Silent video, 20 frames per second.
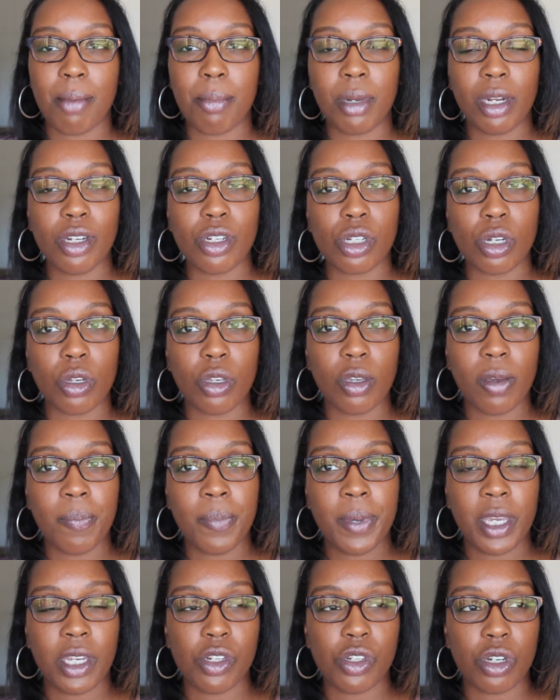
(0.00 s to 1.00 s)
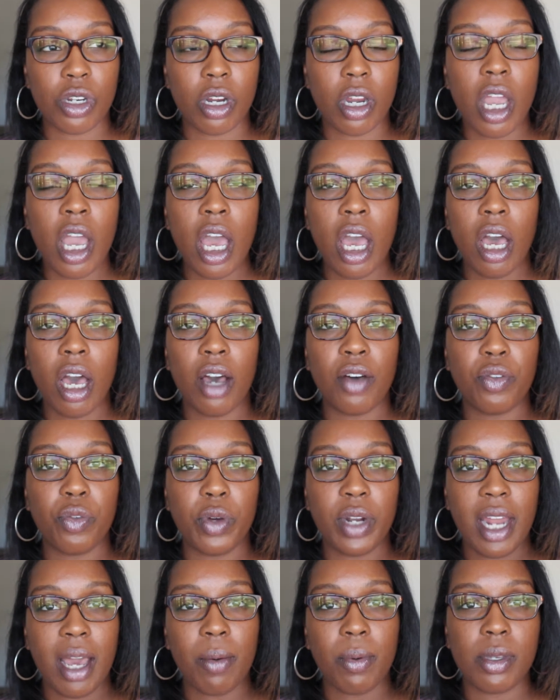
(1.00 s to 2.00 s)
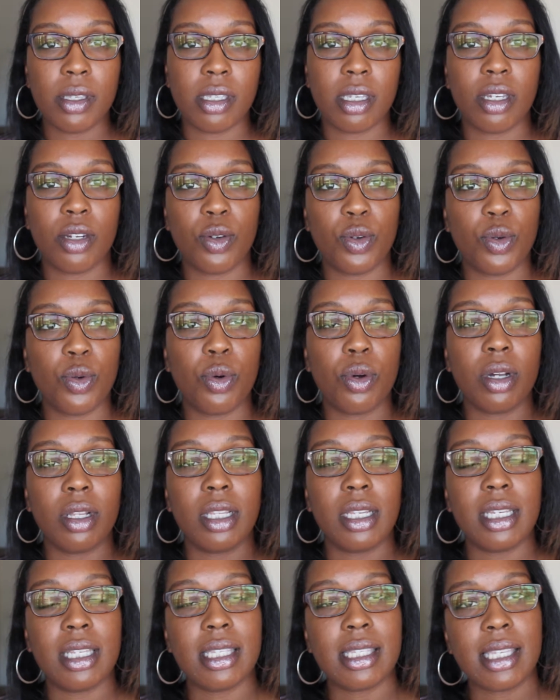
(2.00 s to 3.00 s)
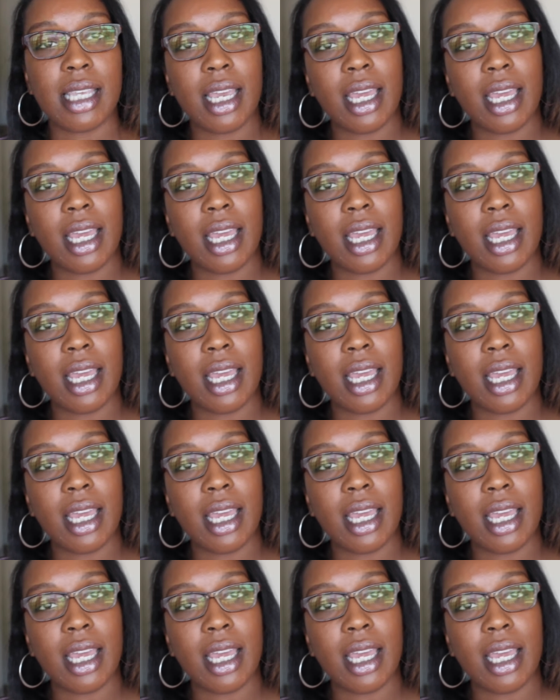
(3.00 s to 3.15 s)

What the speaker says: I'm going to show you a picture of when I was in New Orleans,